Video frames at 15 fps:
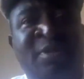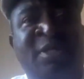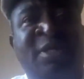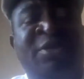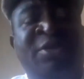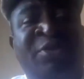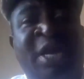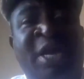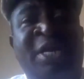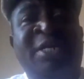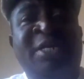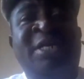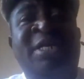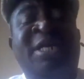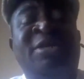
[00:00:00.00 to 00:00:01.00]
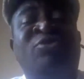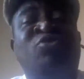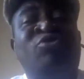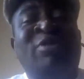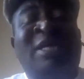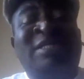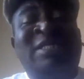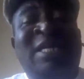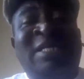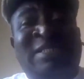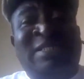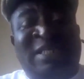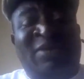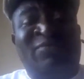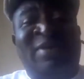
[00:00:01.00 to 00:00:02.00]
Then in
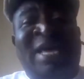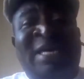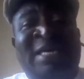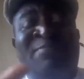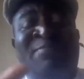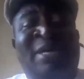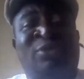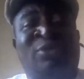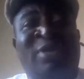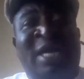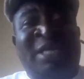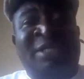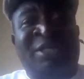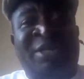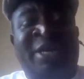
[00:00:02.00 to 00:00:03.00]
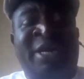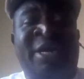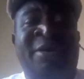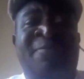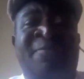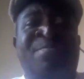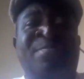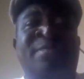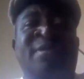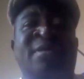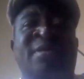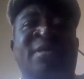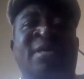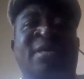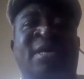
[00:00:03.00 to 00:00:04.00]
2007, I came back to Nigeria
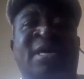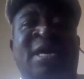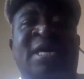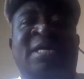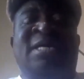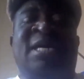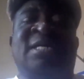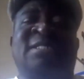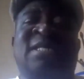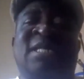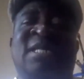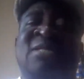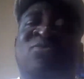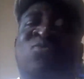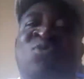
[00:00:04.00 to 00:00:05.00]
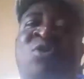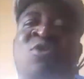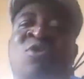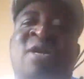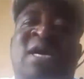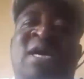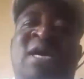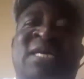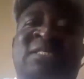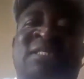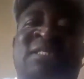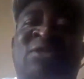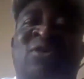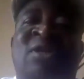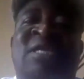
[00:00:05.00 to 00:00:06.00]
and I started work as
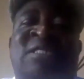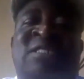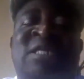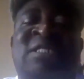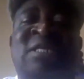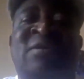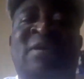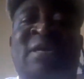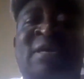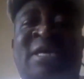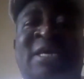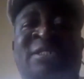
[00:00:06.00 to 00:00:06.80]
senior legislative aide